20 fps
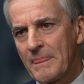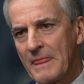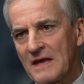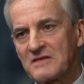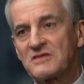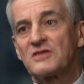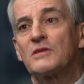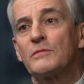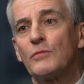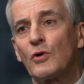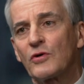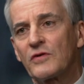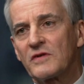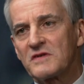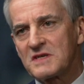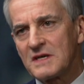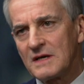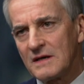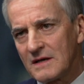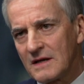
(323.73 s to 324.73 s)
as a
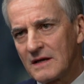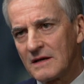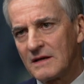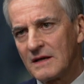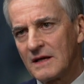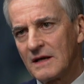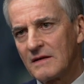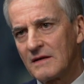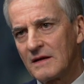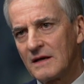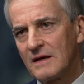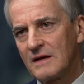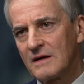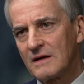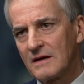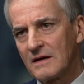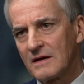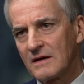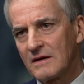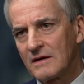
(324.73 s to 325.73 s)
democracy in
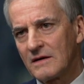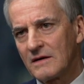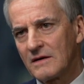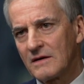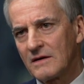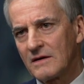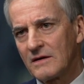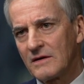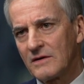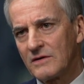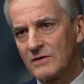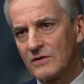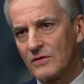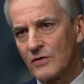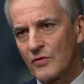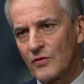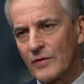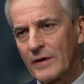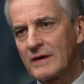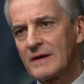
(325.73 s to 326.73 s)
the
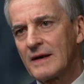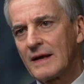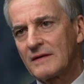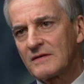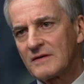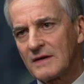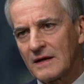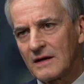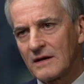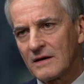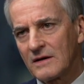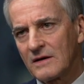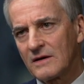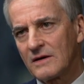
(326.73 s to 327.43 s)
Euro-Atlantic